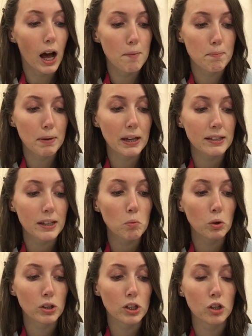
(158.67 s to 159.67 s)
because he
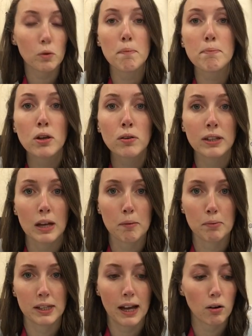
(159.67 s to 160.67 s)
wanted to amuse
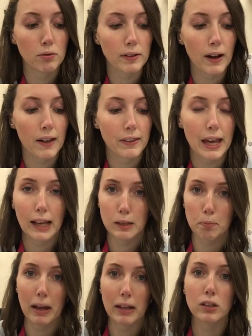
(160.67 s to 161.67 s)
himself at the
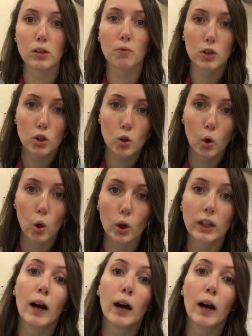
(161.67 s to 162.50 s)
expense of the stork.